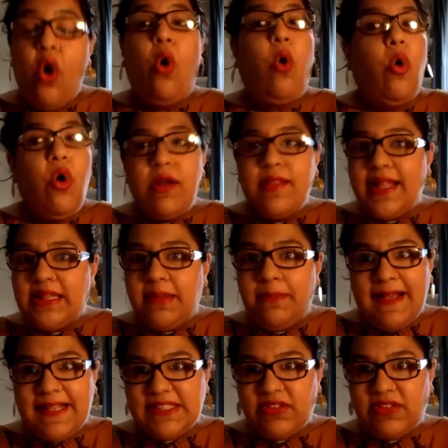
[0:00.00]
or that the
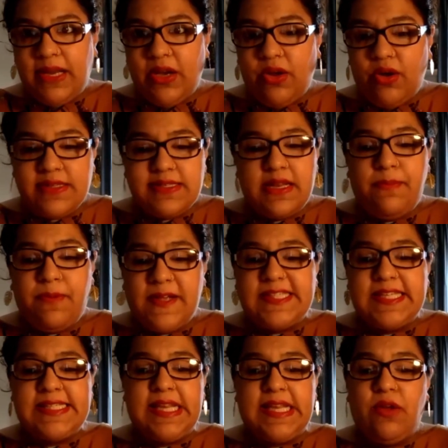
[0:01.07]
blasphemy laws and
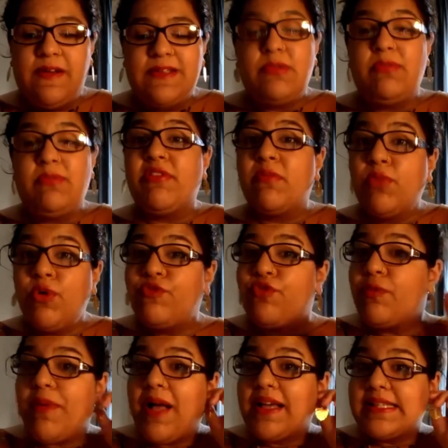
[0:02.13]
apostasy laws would be removed
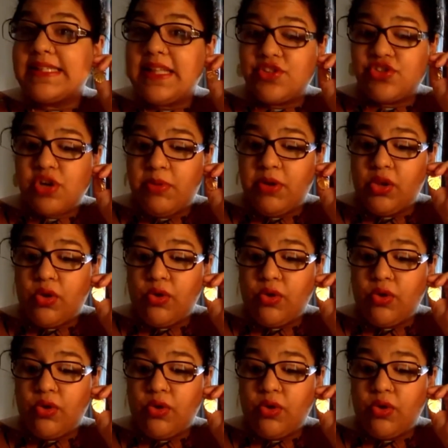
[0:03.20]
from Pakistan's criminal